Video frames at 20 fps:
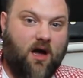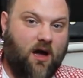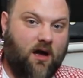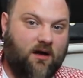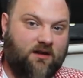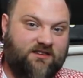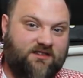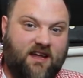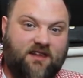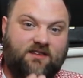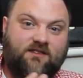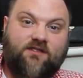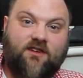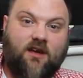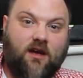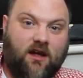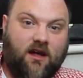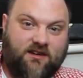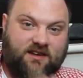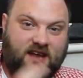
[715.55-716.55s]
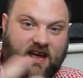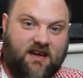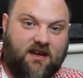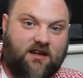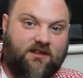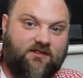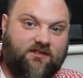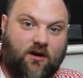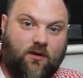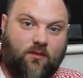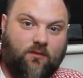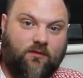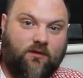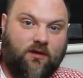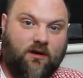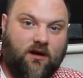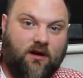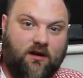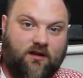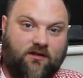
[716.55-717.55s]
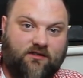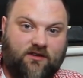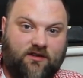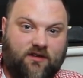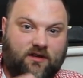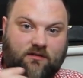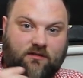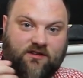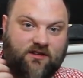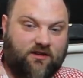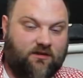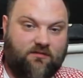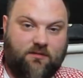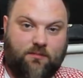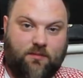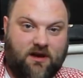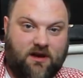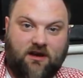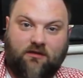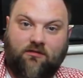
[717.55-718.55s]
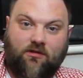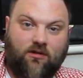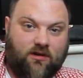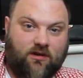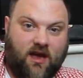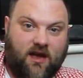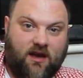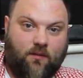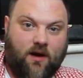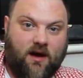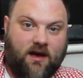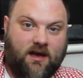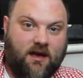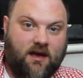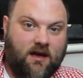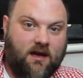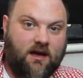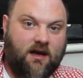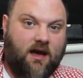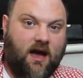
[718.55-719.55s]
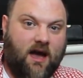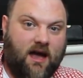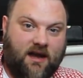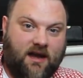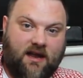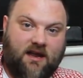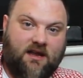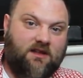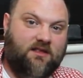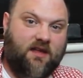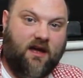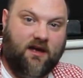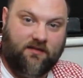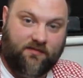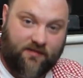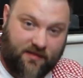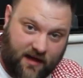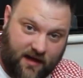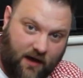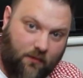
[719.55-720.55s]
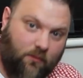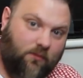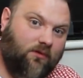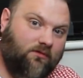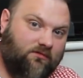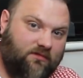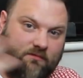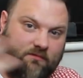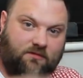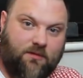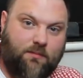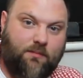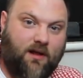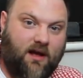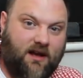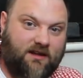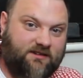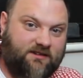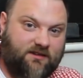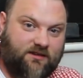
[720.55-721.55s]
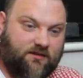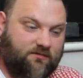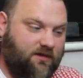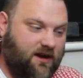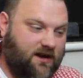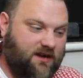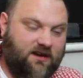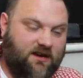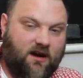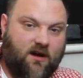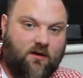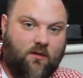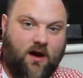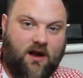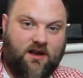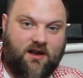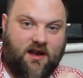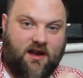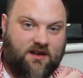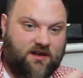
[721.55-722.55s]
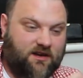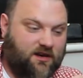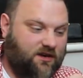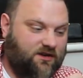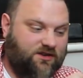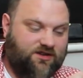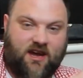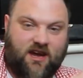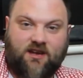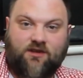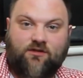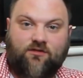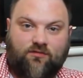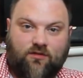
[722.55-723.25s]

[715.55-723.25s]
sends a data tone to the repeater or gateway, and that will then reply to the radio, and then you can change